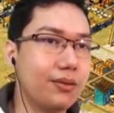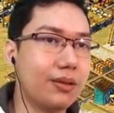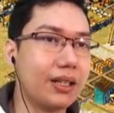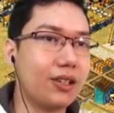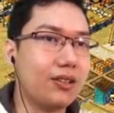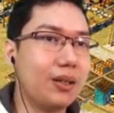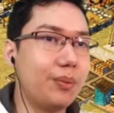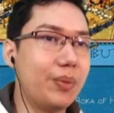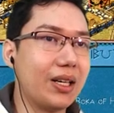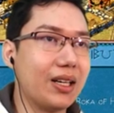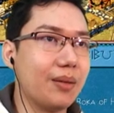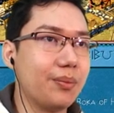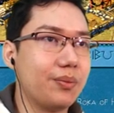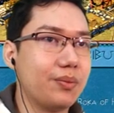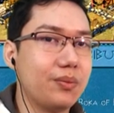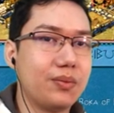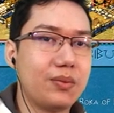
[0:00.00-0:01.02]
we can only pick
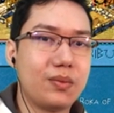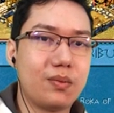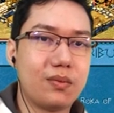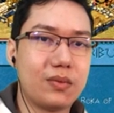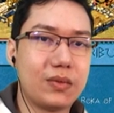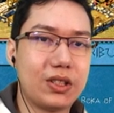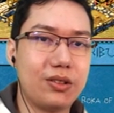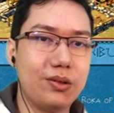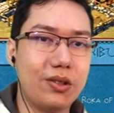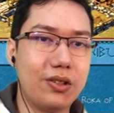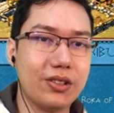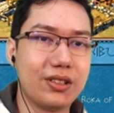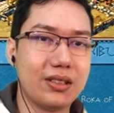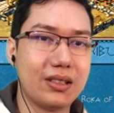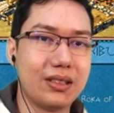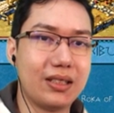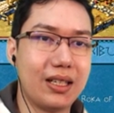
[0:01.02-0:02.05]
up two
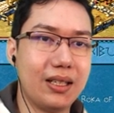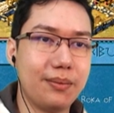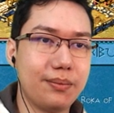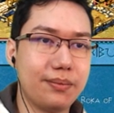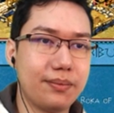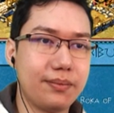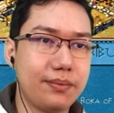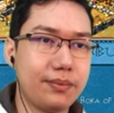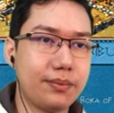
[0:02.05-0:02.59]
horses at a time.